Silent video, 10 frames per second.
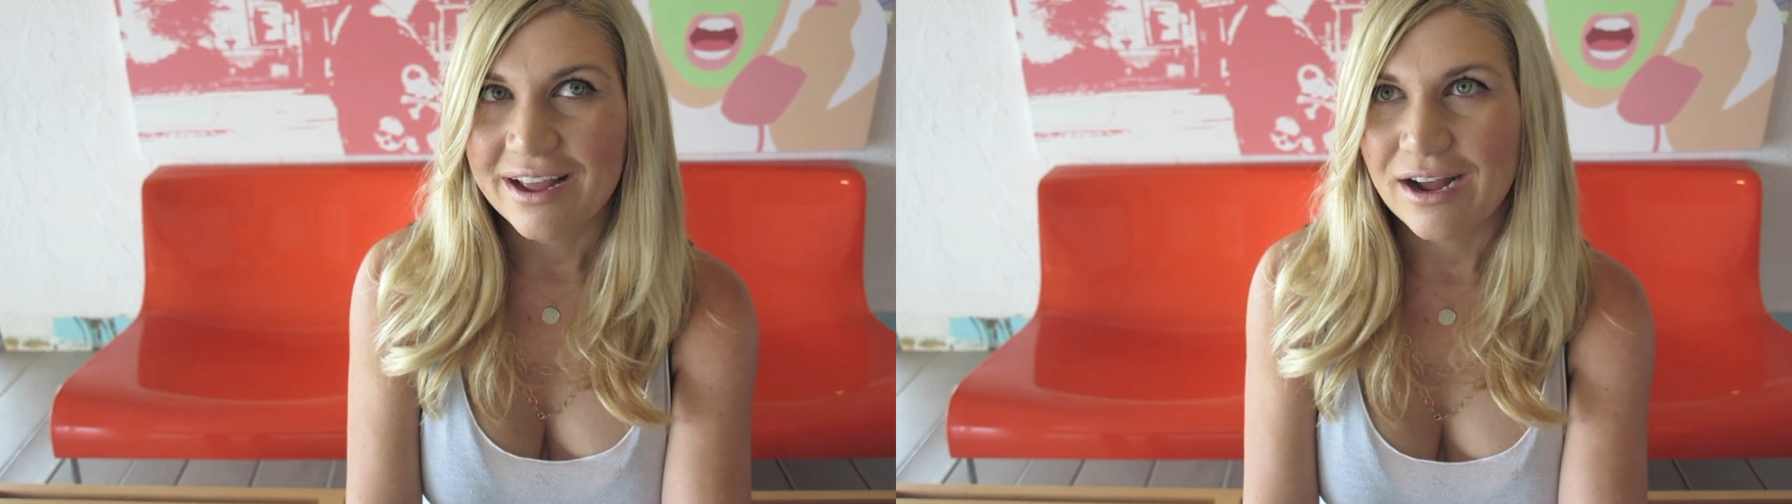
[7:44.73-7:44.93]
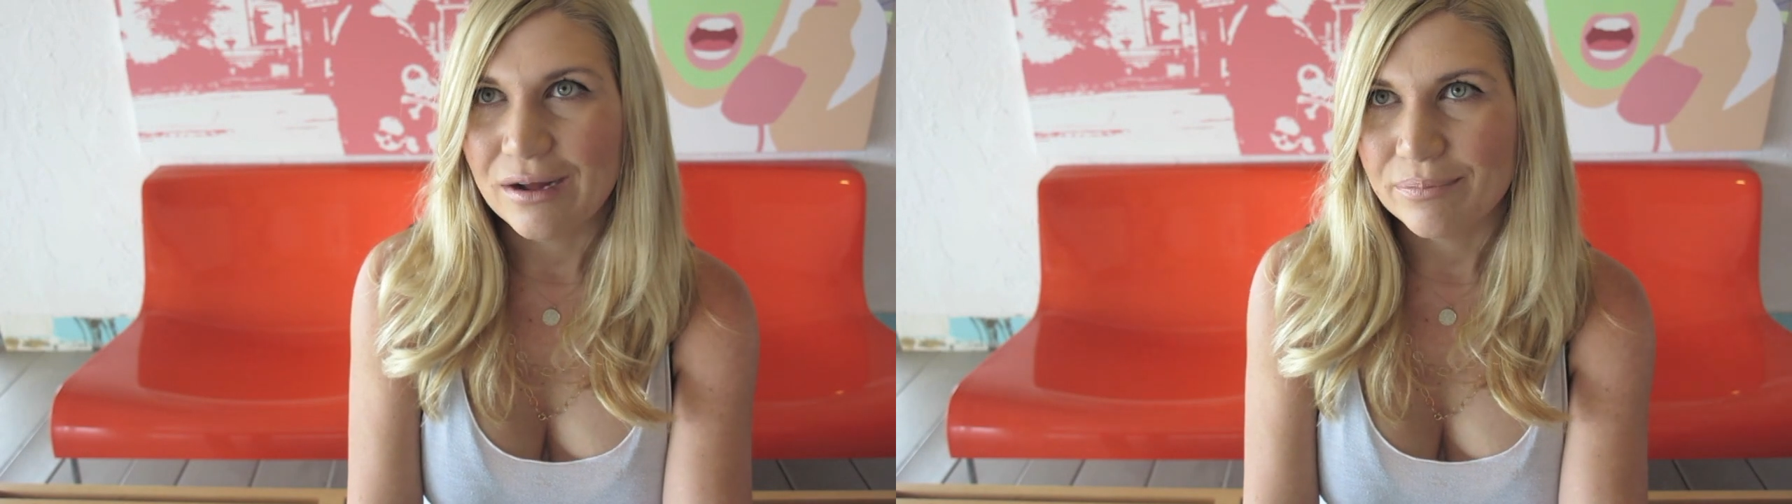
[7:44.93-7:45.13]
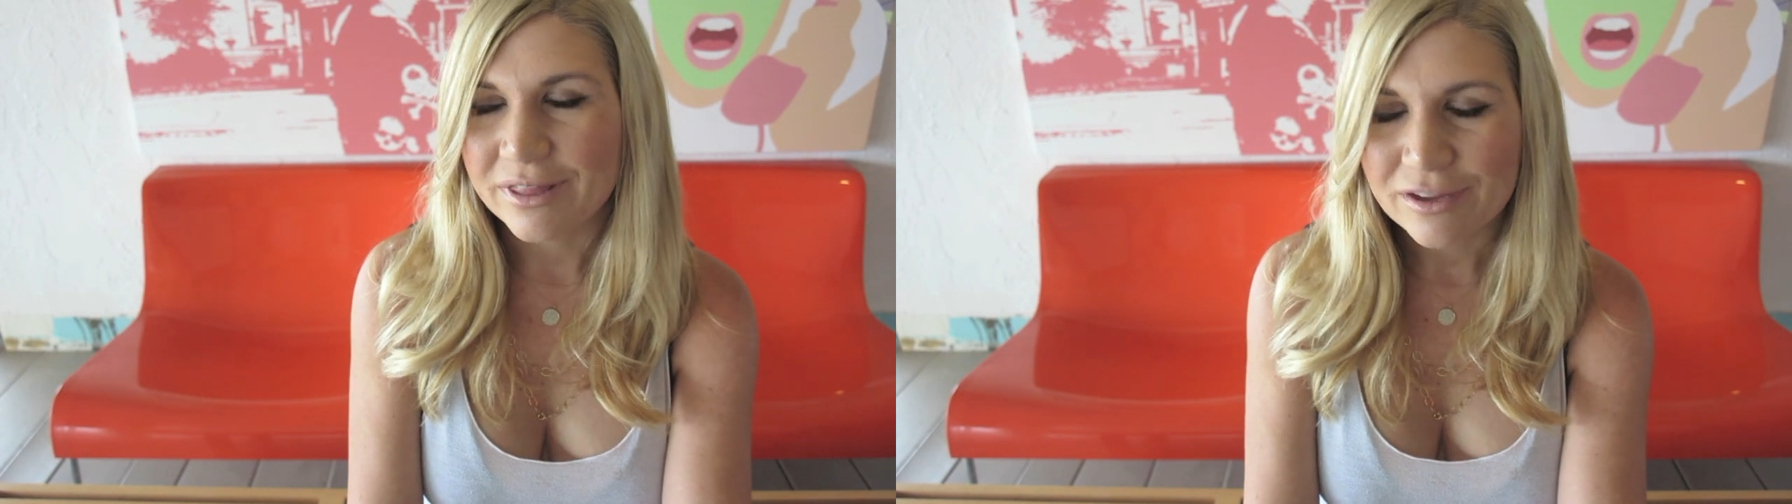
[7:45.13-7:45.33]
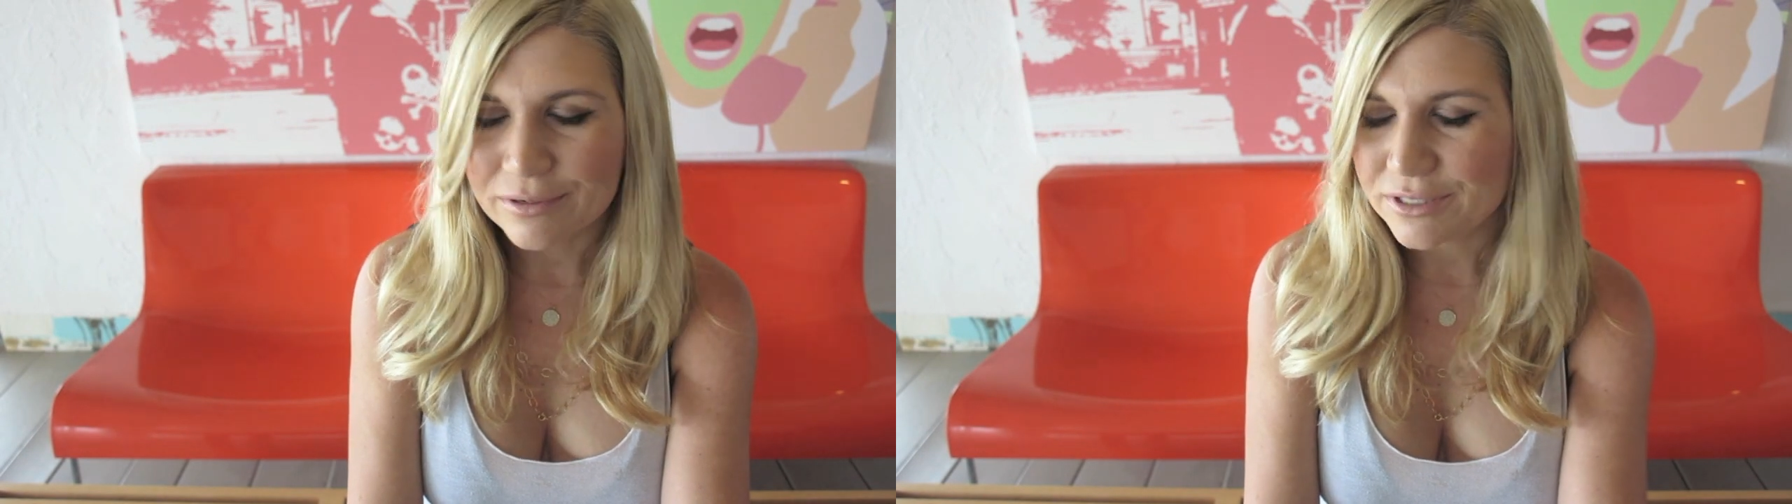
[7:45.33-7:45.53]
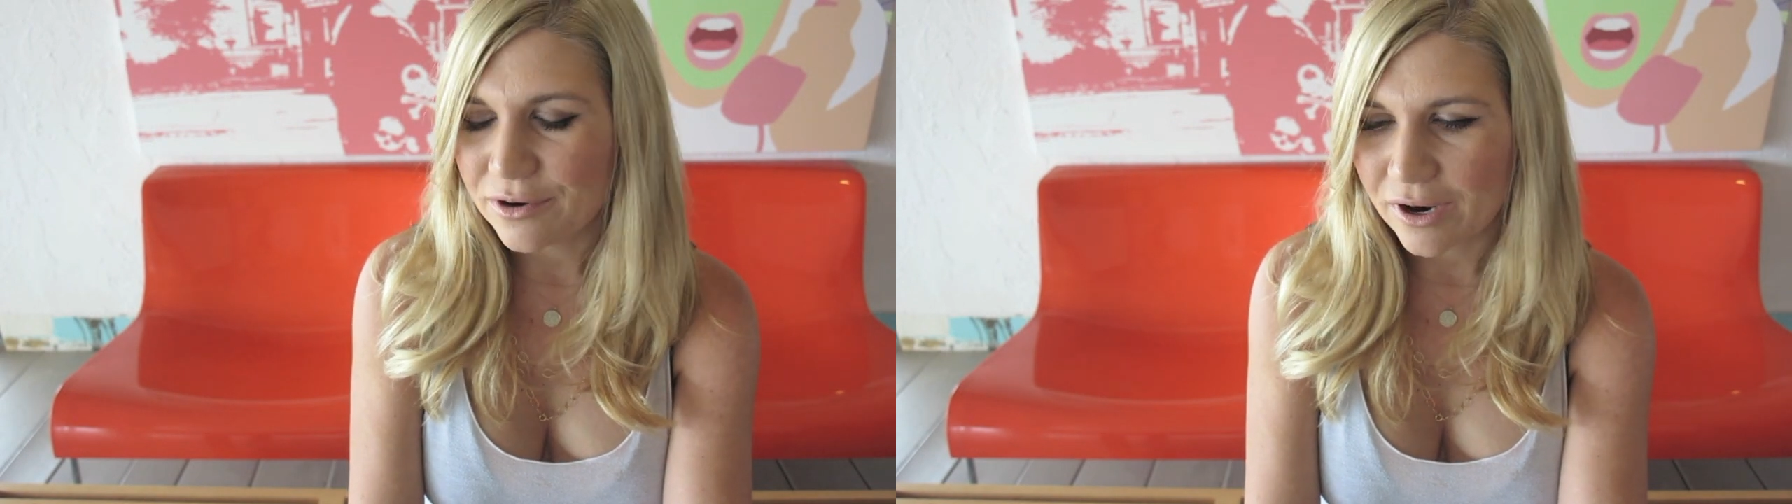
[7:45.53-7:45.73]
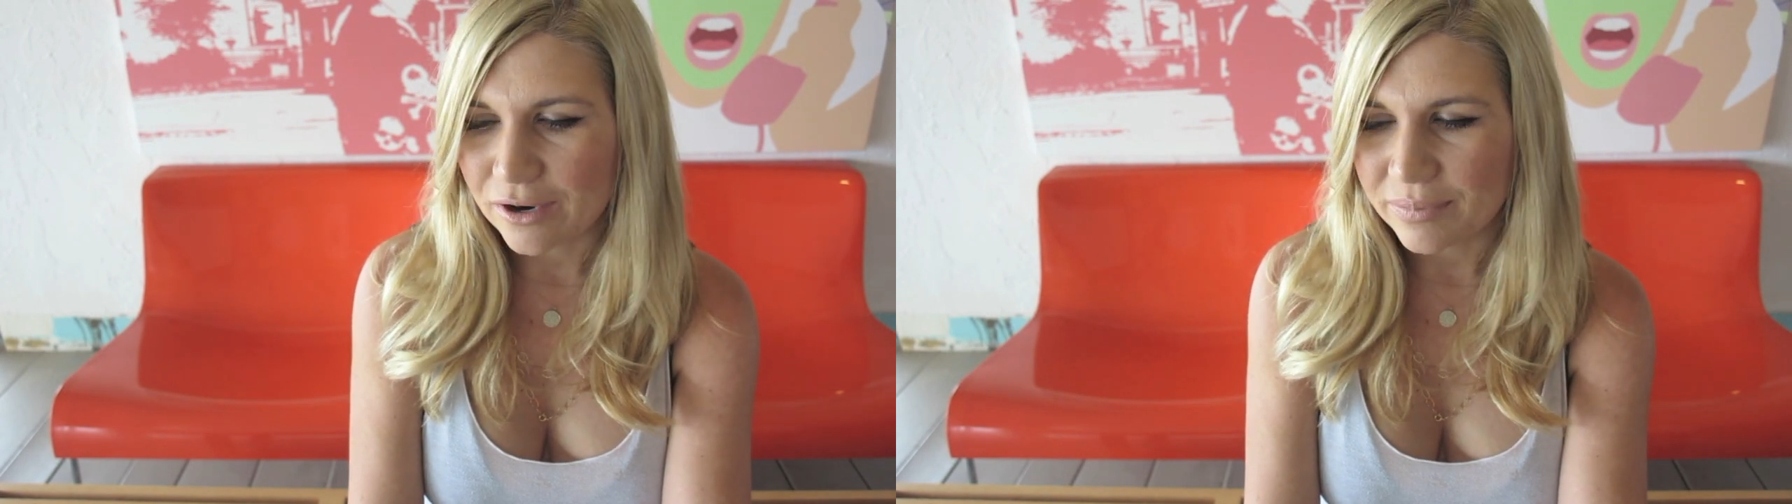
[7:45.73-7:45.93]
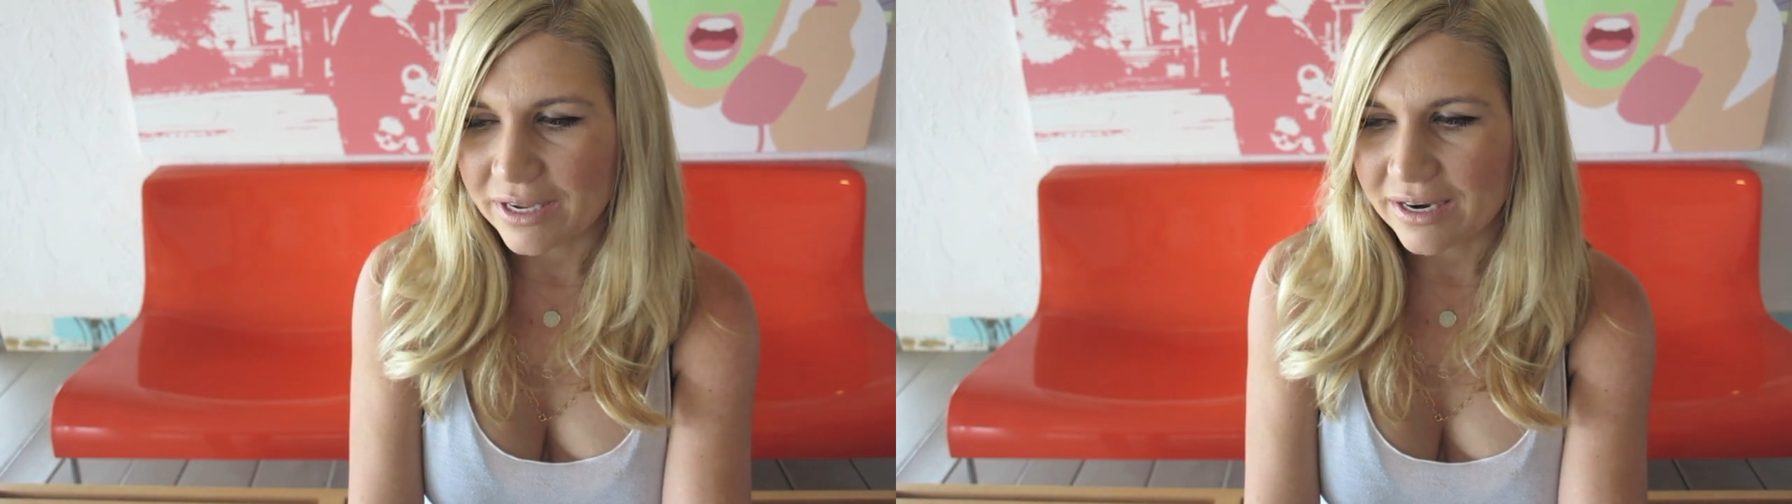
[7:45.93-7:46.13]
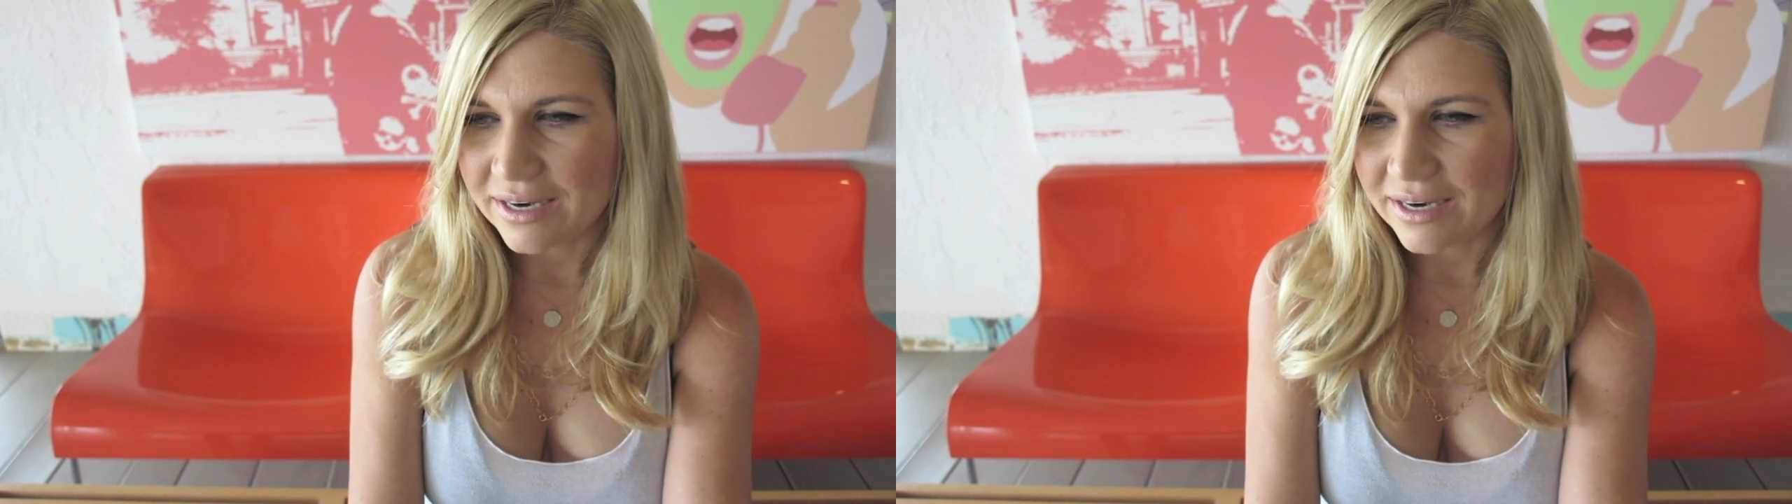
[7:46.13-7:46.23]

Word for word: But there was no heartbeat.